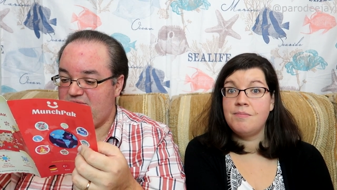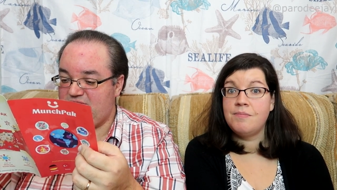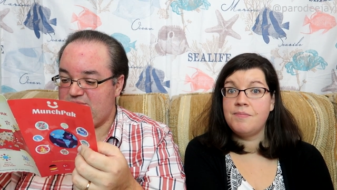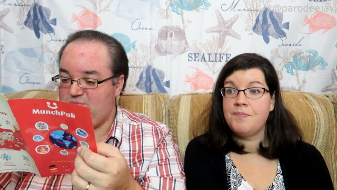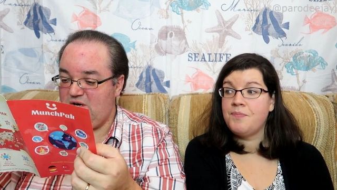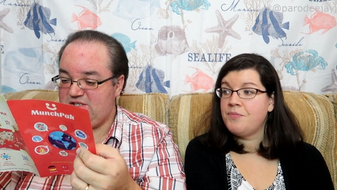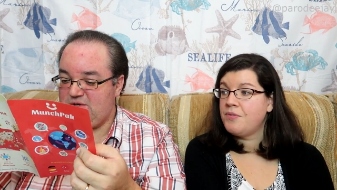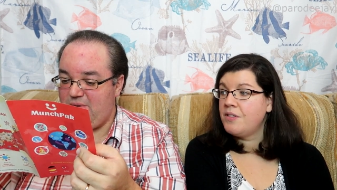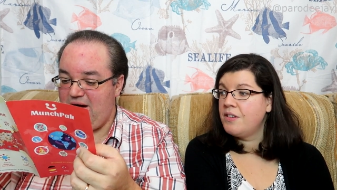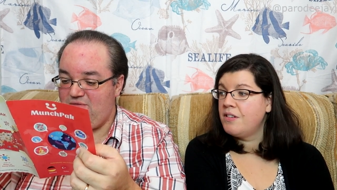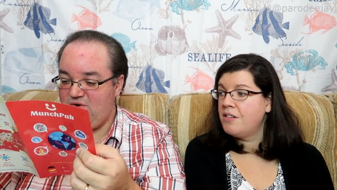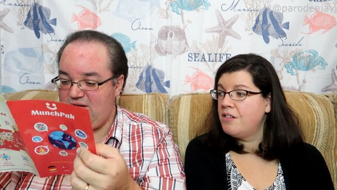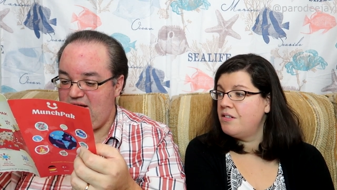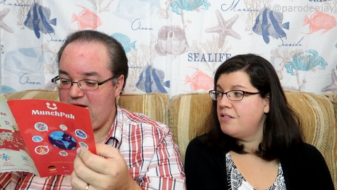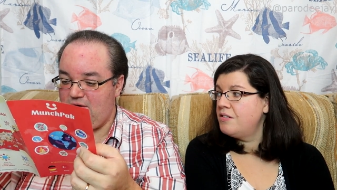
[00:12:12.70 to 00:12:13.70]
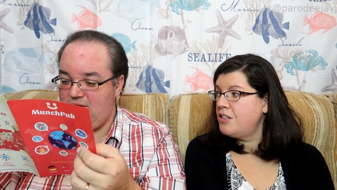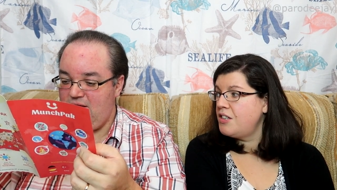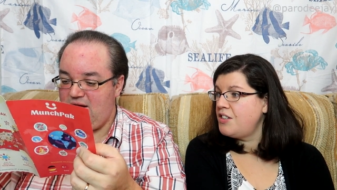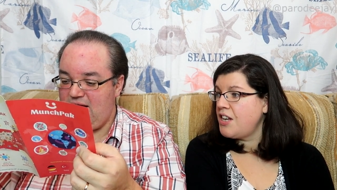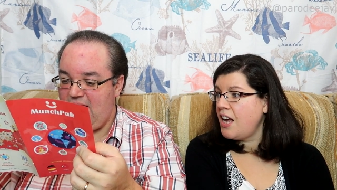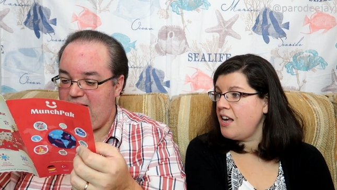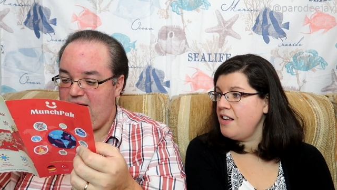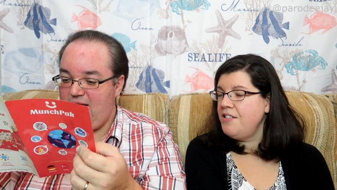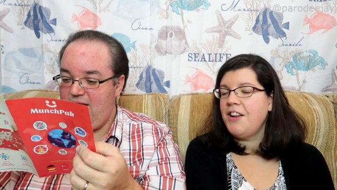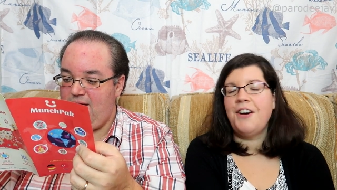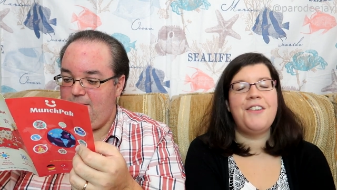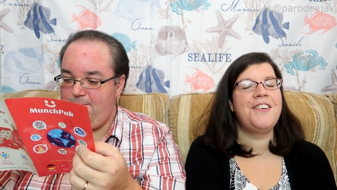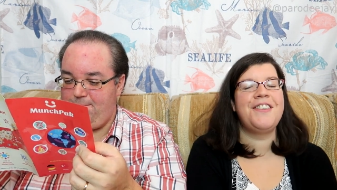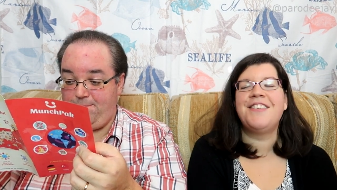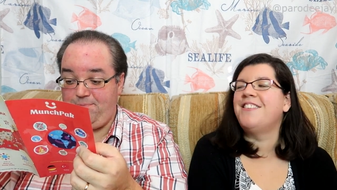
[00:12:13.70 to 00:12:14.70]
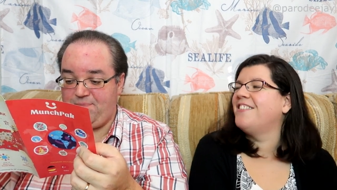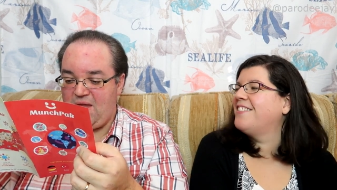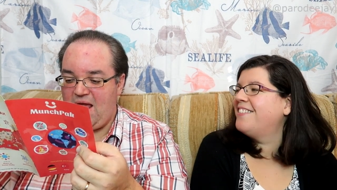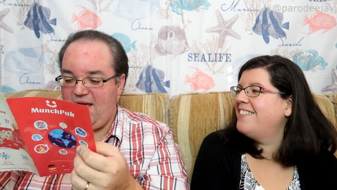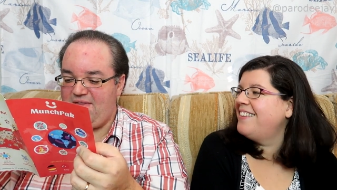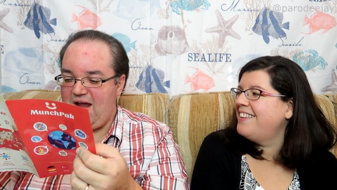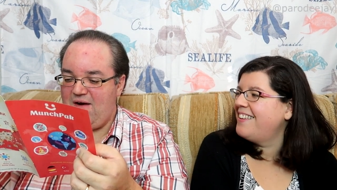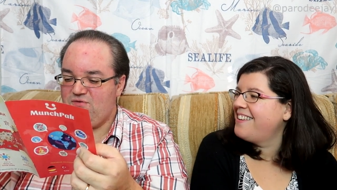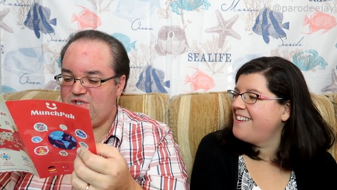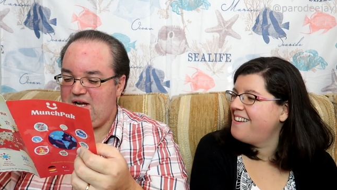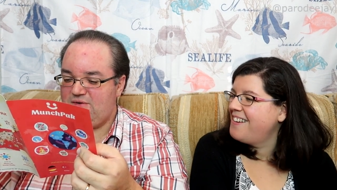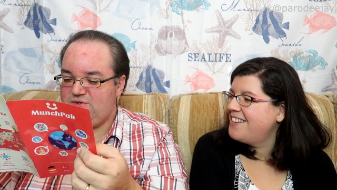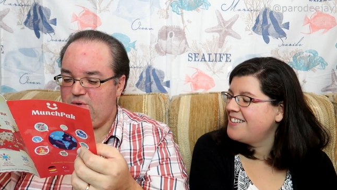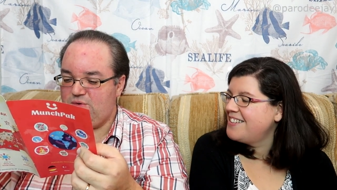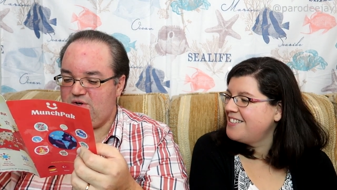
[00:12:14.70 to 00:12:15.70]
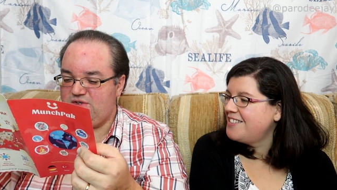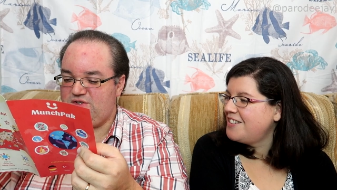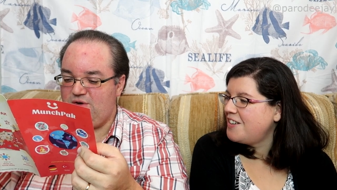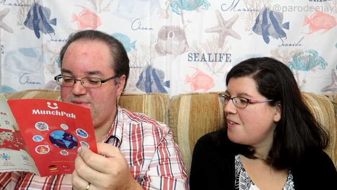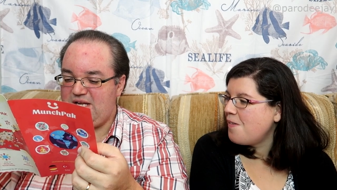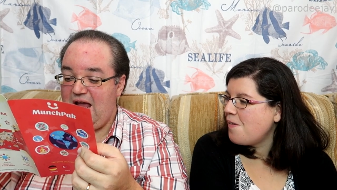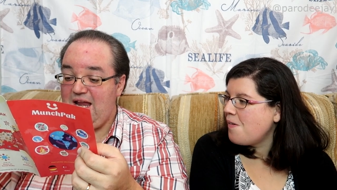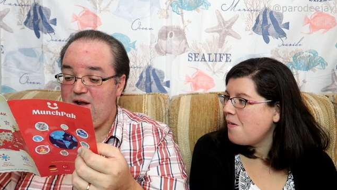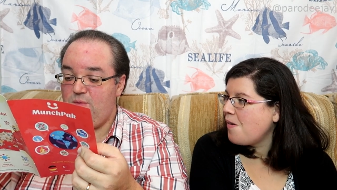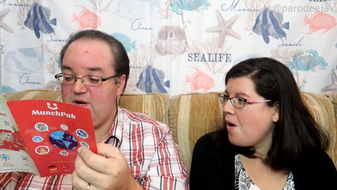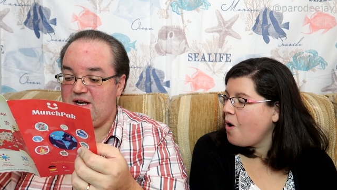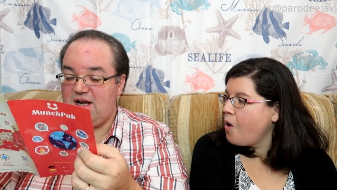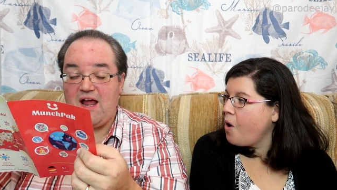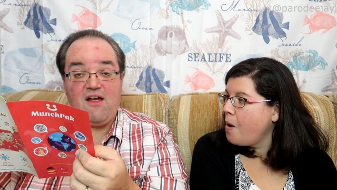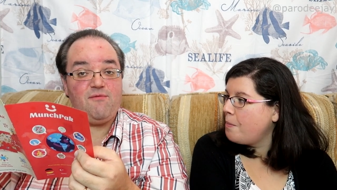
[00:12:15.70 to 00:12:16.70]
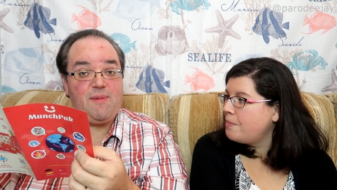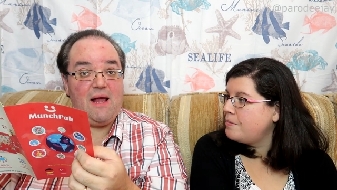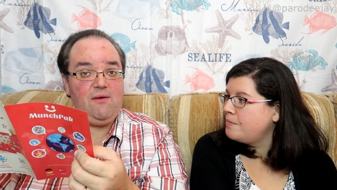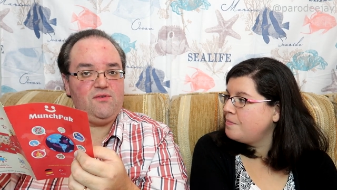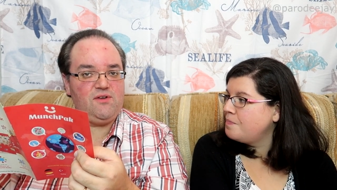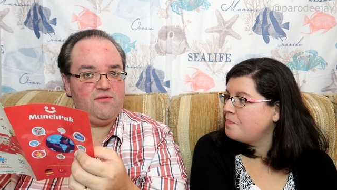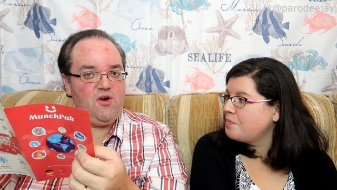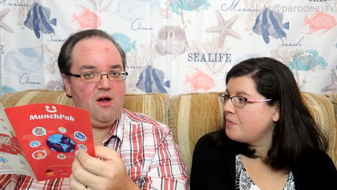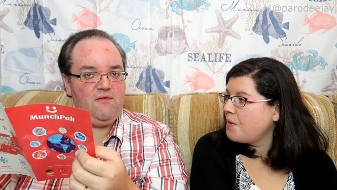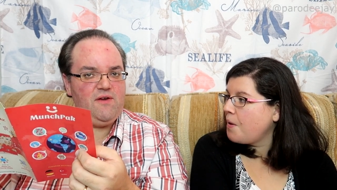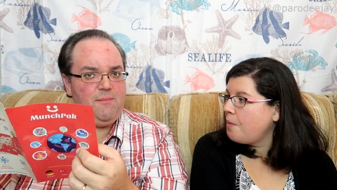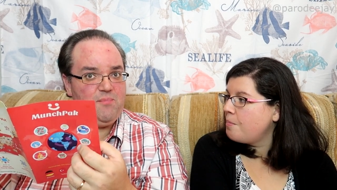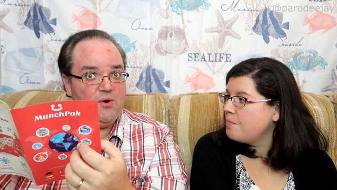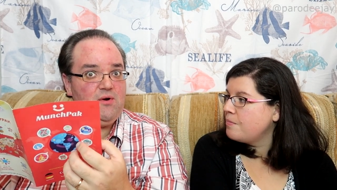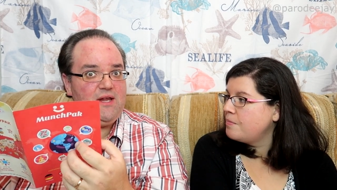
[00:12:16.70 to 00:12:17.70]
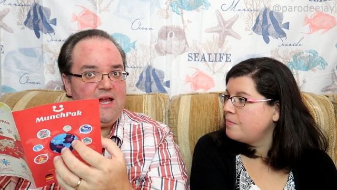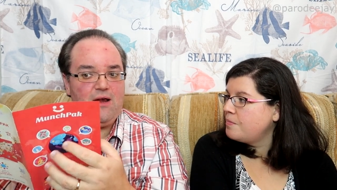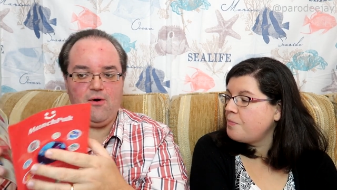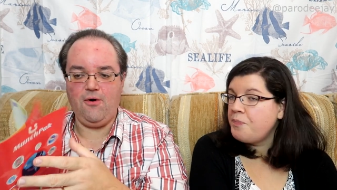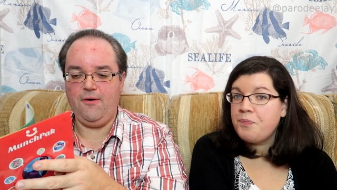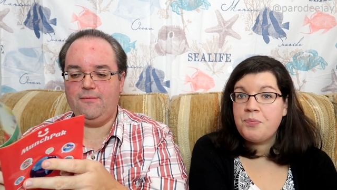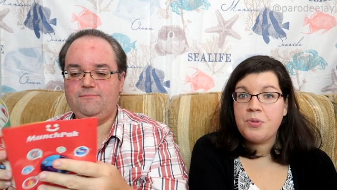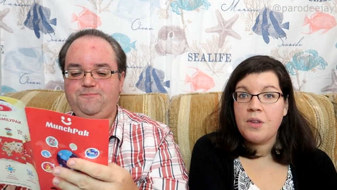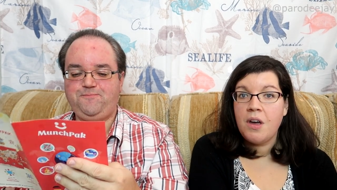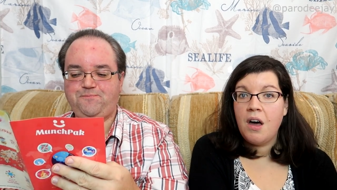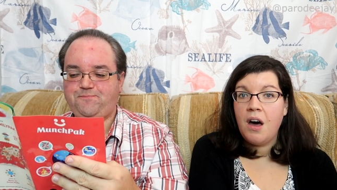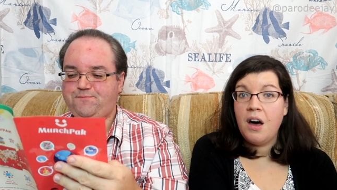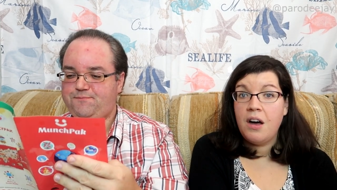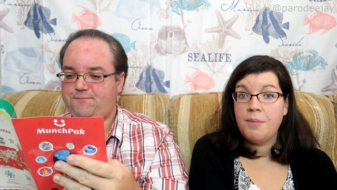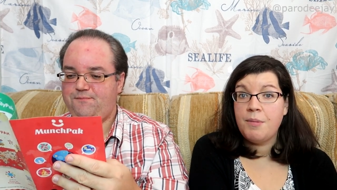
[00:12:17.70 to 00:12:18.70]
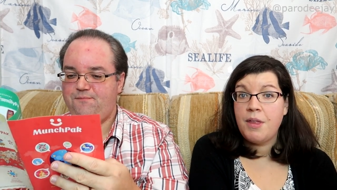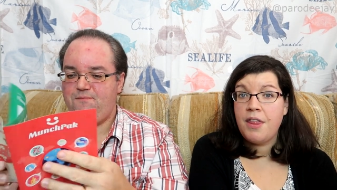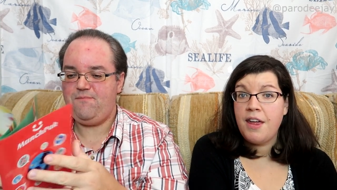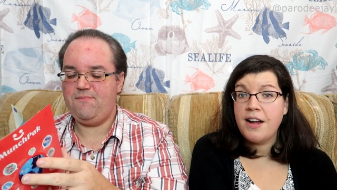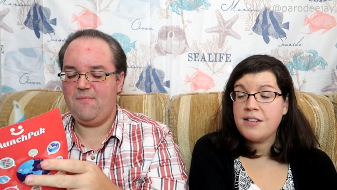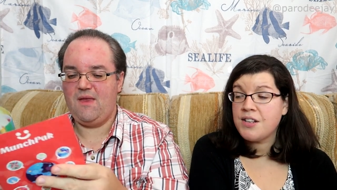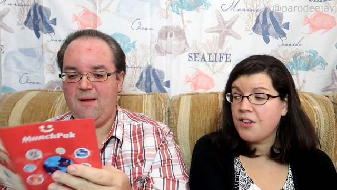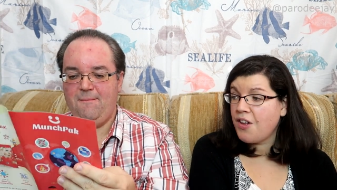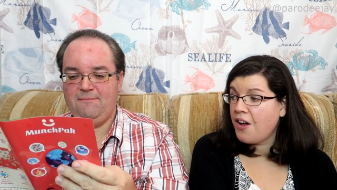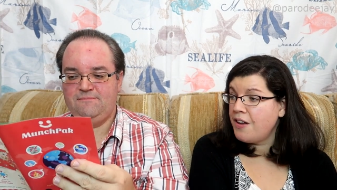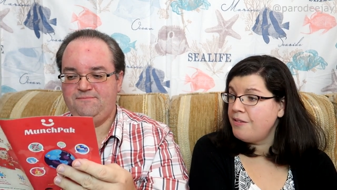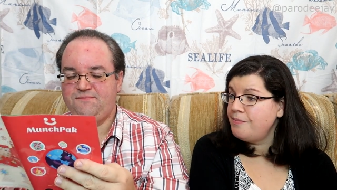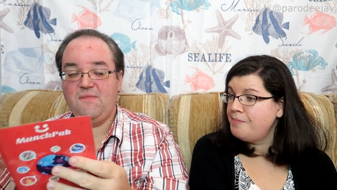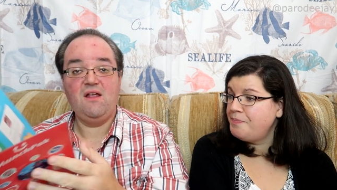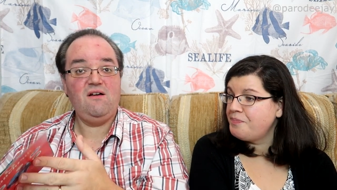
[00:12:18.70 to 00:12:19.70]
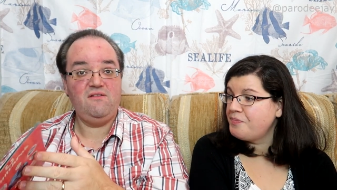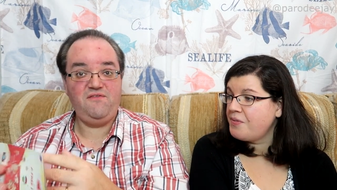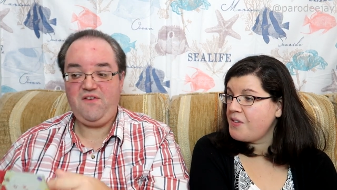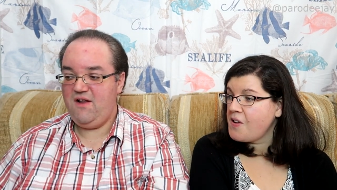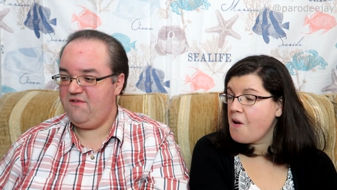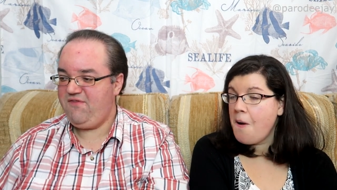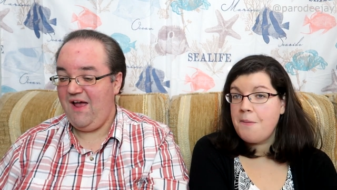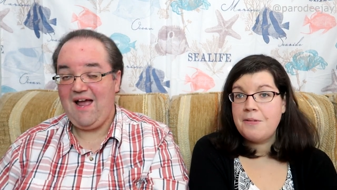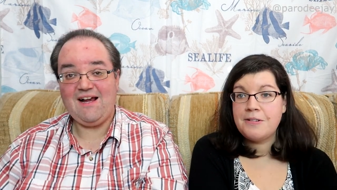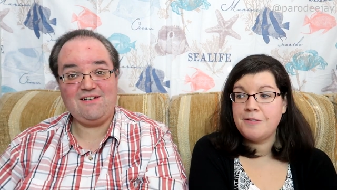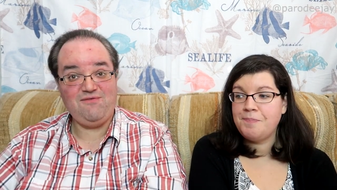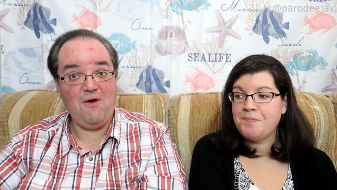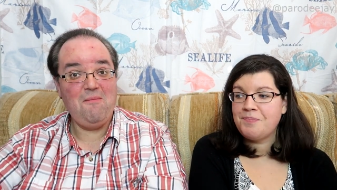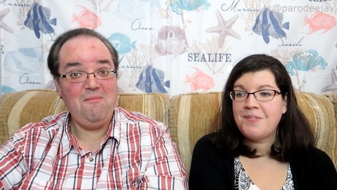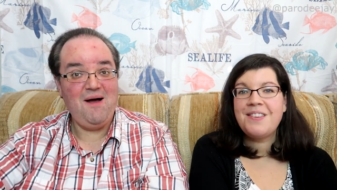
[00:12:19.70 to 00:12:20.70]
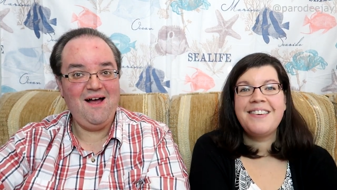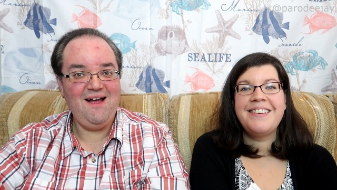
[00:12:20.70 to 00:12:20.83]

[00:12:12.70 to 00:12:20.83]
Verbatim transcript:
Speaker 1: of espresso every year. A day? No. Mm. And the average household consumes 81 and a half pounds of coffee per year.
Speaker 2: Um, that's a lot. Fun facts from